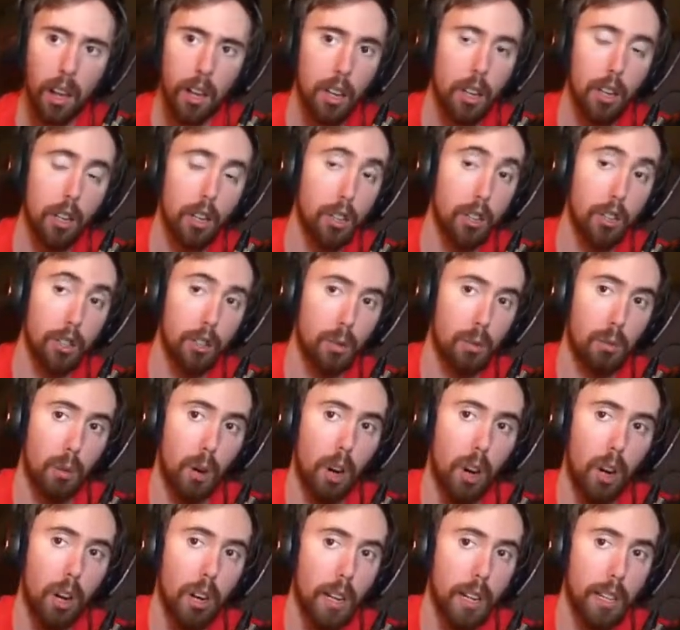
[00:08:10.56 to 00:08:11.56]
you're
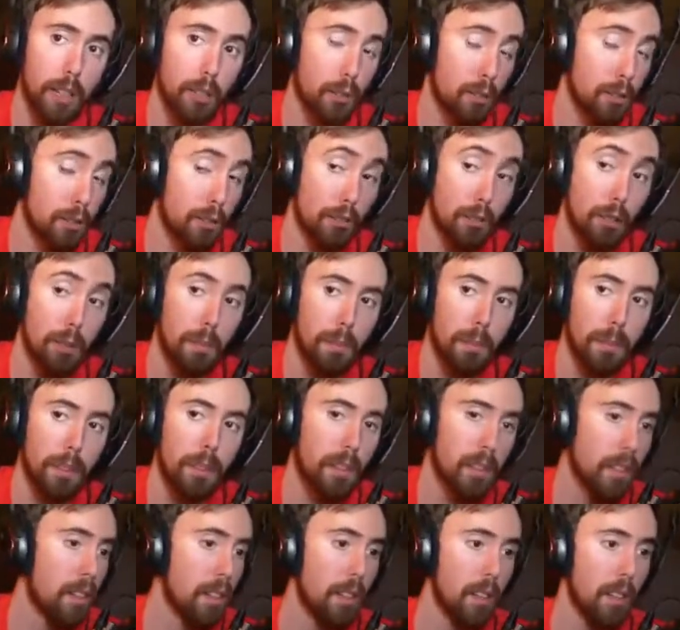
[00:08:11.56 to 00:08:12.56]
wrong and you're stupid.
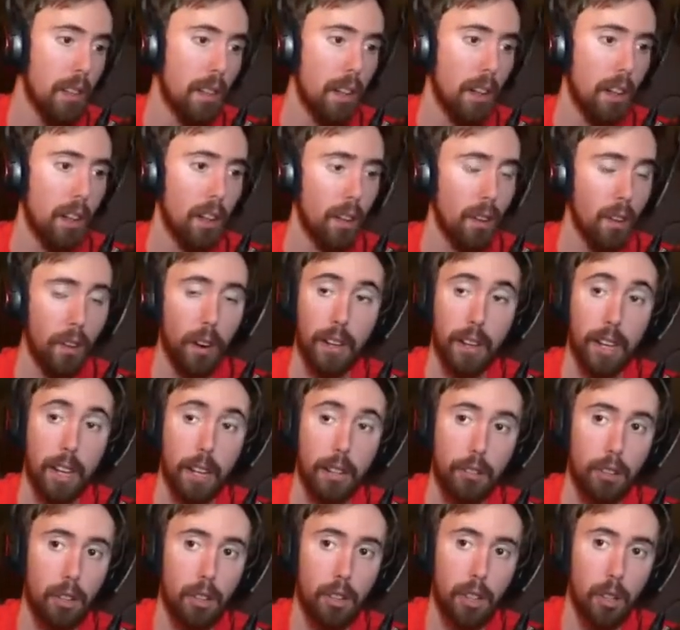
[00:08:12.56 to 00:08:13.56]
Like,
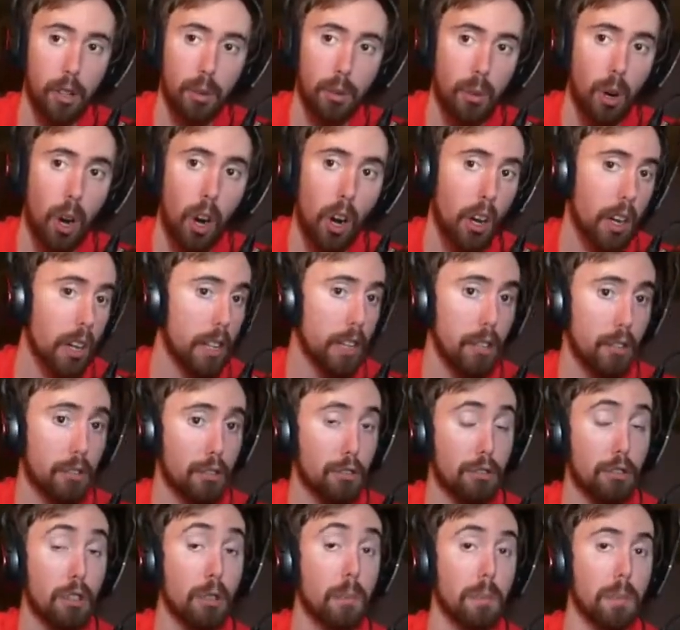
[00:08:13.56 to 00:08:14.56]
that's all. You're wrong and you're
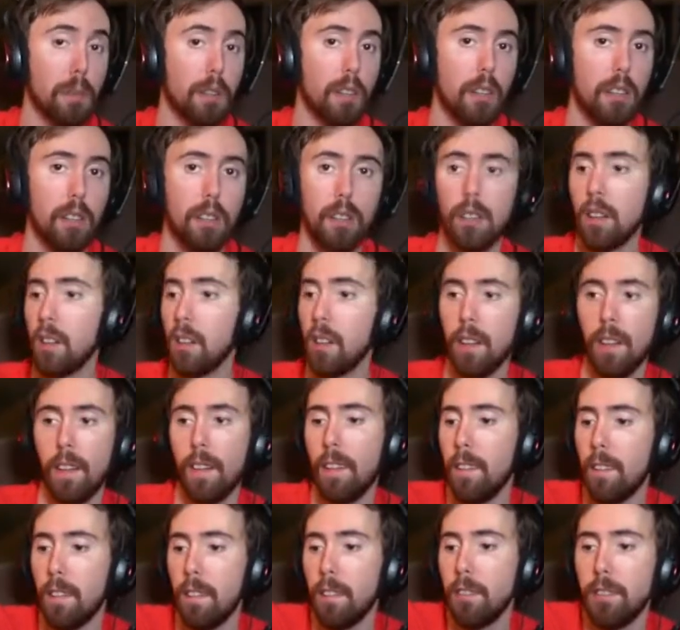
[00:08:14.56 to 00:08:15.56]
stupid.
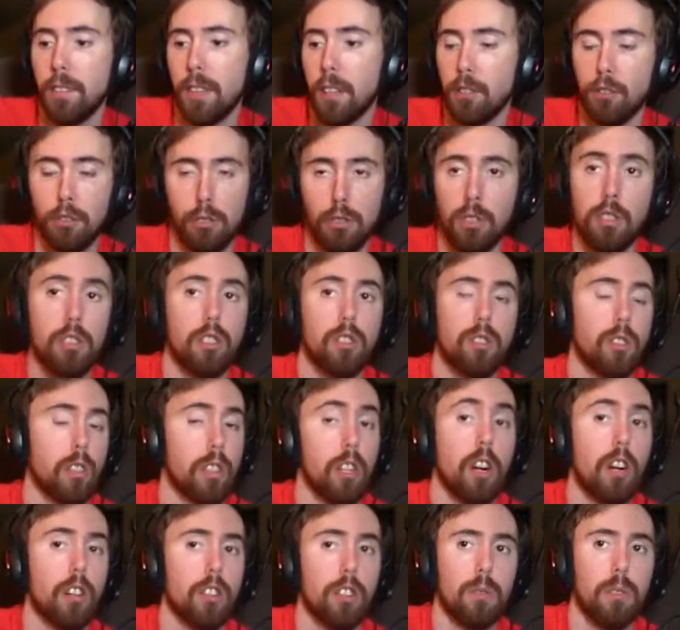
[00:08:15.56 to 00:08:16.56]
It's literally
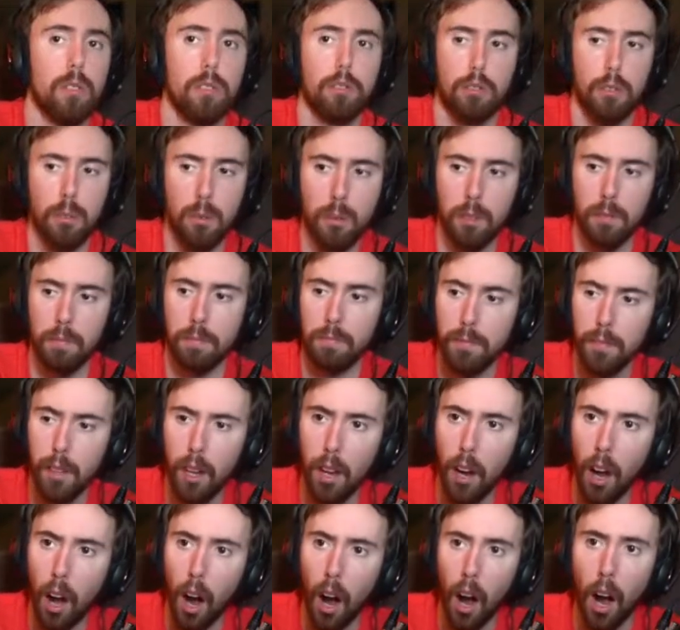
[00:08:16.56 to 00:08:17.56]
all there is to
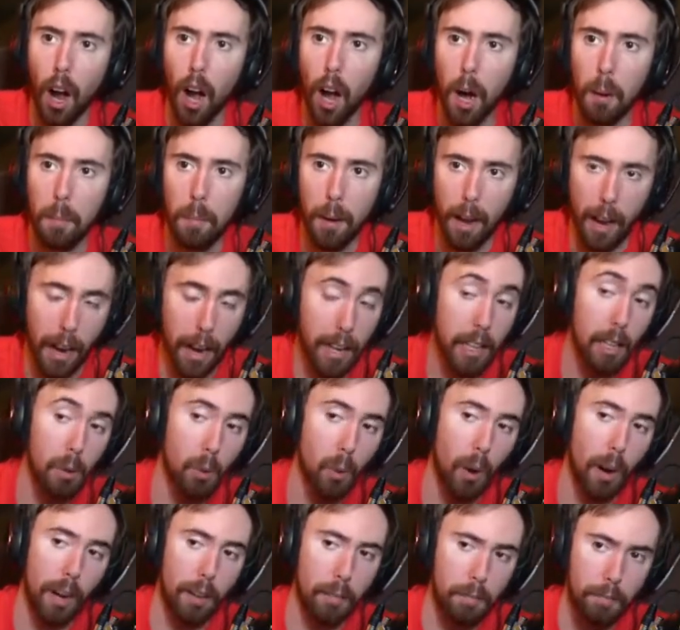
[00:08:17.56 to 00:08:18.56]
it.
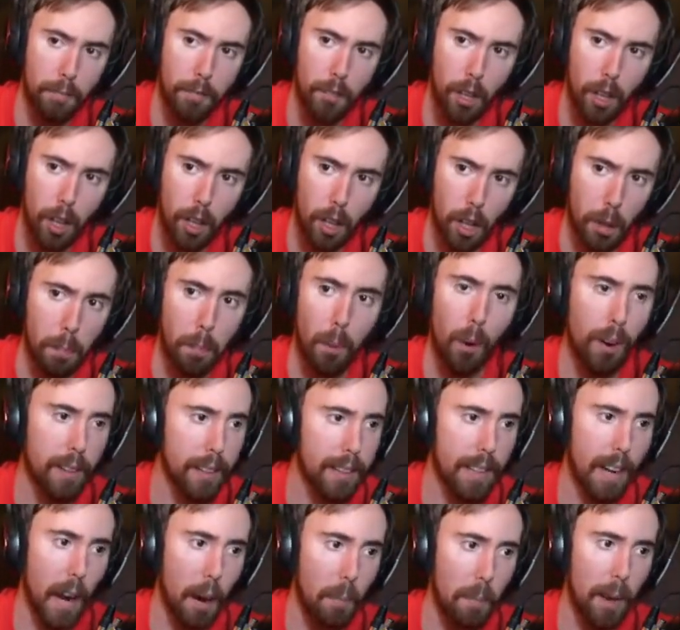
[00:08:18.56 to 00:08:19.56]
Anyway, the point
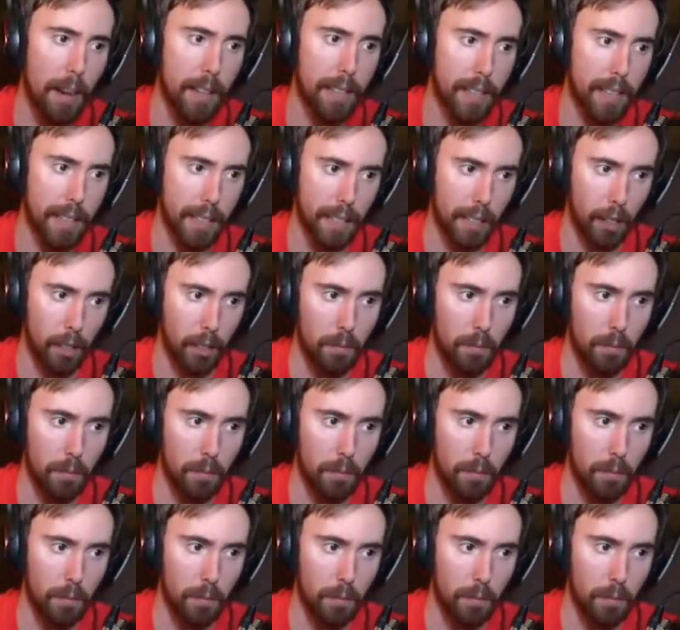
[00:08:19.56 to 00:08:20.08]
that I'm making here.